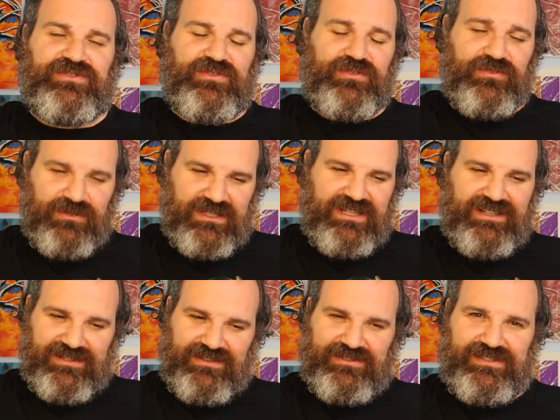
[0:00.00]
truly
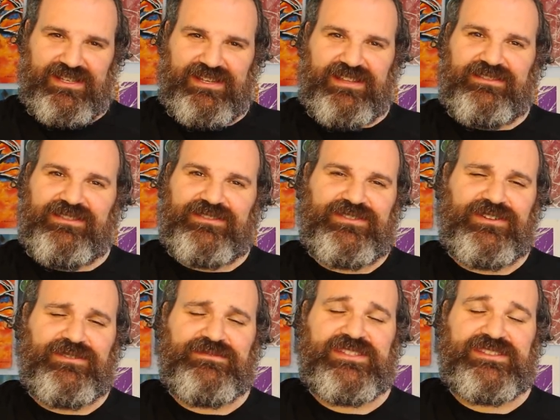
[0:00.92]
understanding the
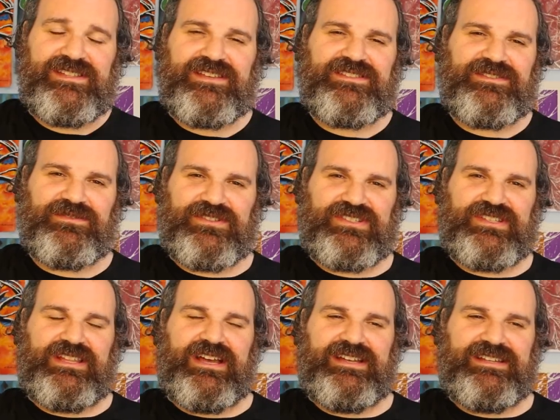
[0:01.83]
term sixth or
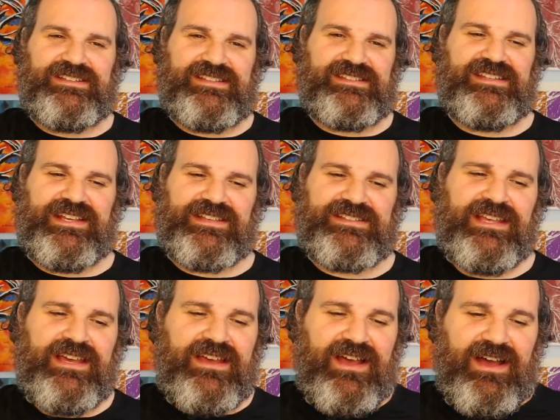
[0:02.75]
sliding sixth.